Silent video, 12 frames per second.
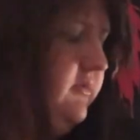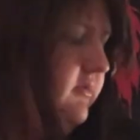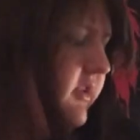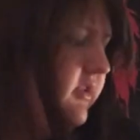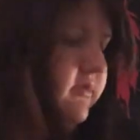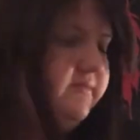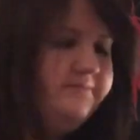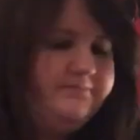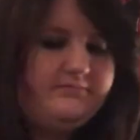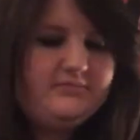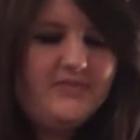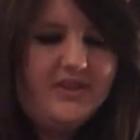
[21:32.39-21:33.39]

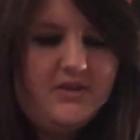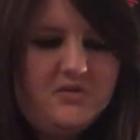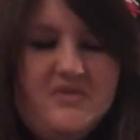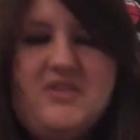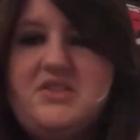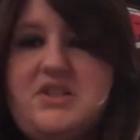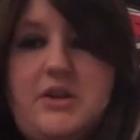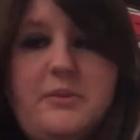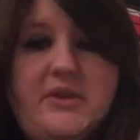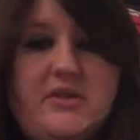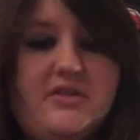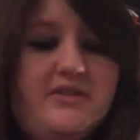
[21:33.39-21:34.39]
We've got time,
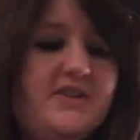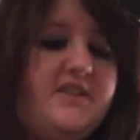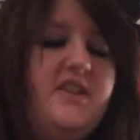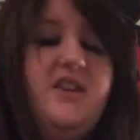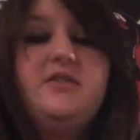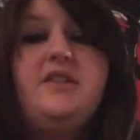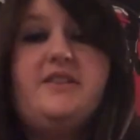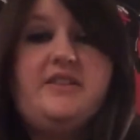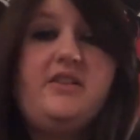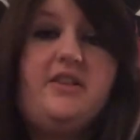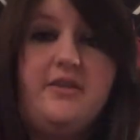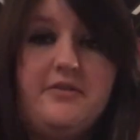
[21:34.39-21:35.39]
we've got the rest of the year. It is
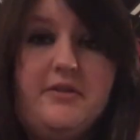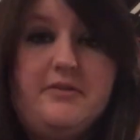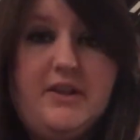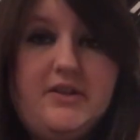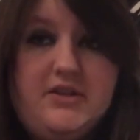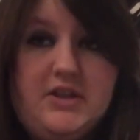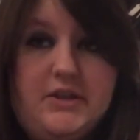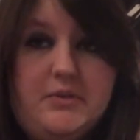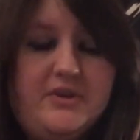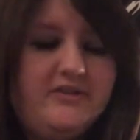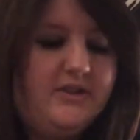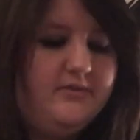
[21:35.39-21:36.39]
only the 15th of
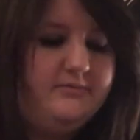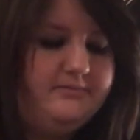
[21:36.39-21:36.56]
January.